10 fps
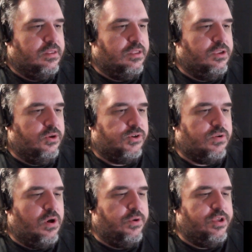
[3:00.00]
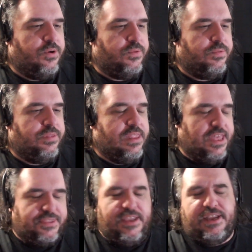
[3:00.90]
The usual Odo.
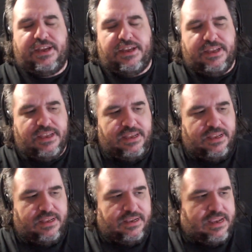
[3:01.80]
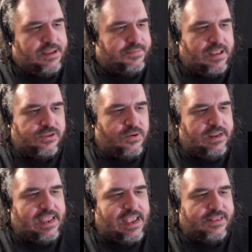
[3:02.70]
Nothing. Yeah, that's all he
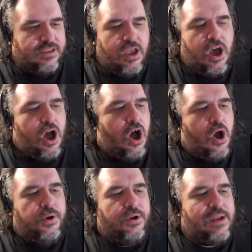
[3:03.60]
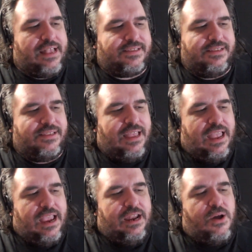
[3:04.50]
has. Odo likes to,
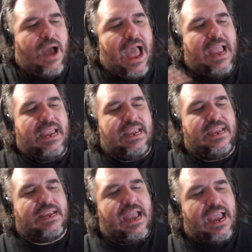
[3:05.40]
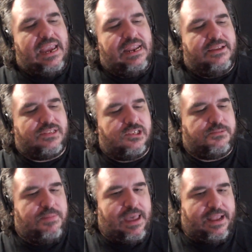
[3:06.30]
I kind of
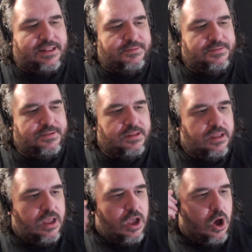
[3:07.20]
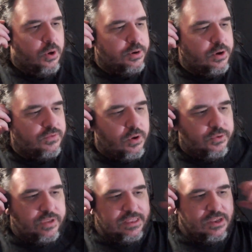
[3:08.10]
suspect Odo rolls
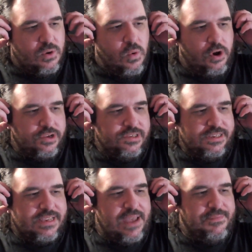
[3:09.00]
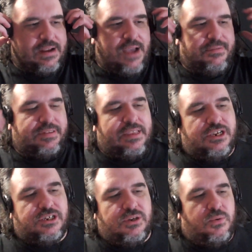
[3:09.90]
into Quark just to have a
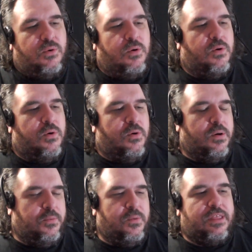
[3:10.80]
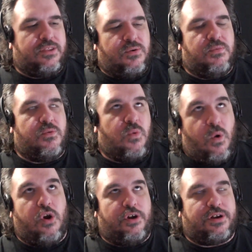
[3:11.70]
conversation with
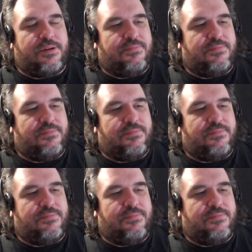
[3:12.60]
Quark,